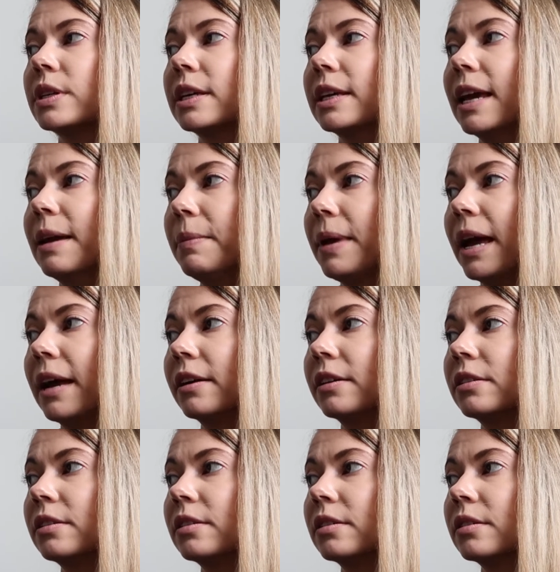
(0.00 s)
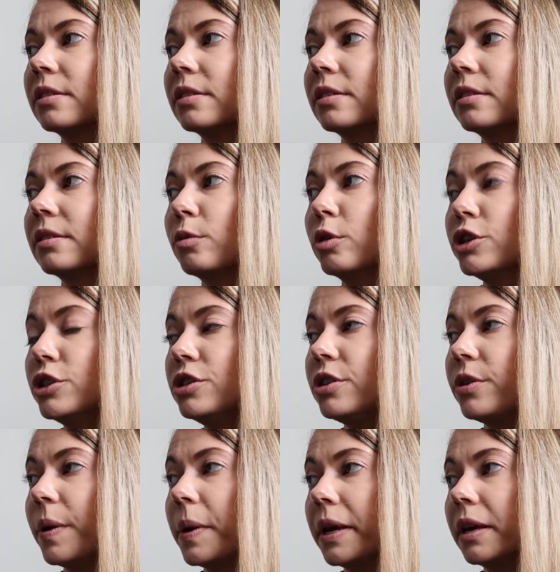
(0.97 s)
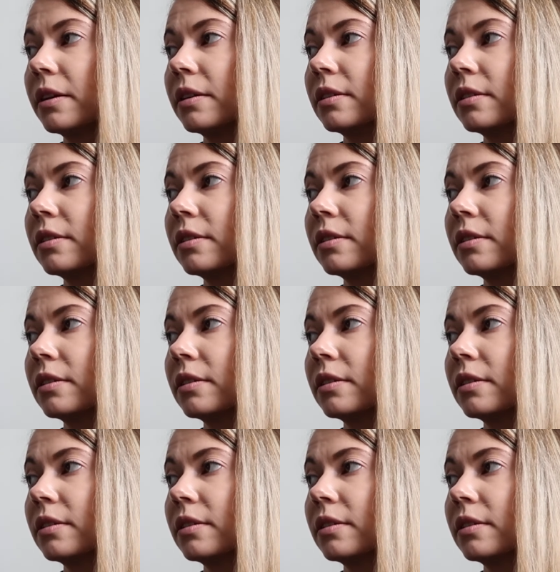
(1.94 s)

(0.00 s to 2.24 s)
Kamiya, what you doing?